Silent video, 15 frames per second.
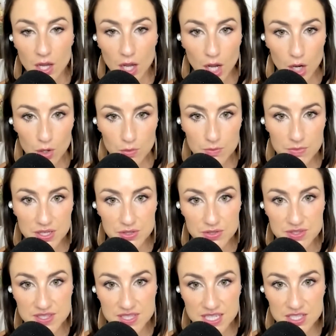Oatmeal,
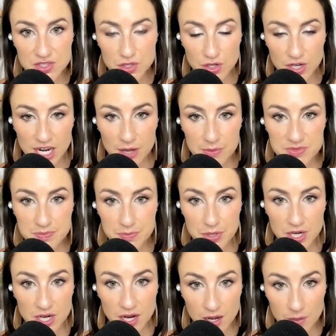six grams per
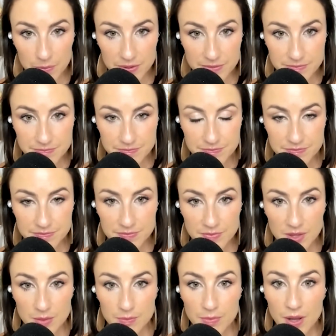cup.
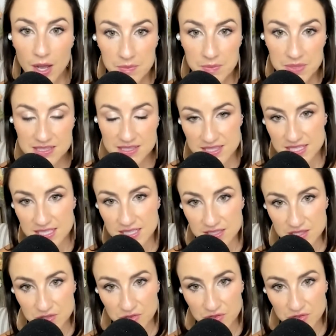Pumpkin seeds,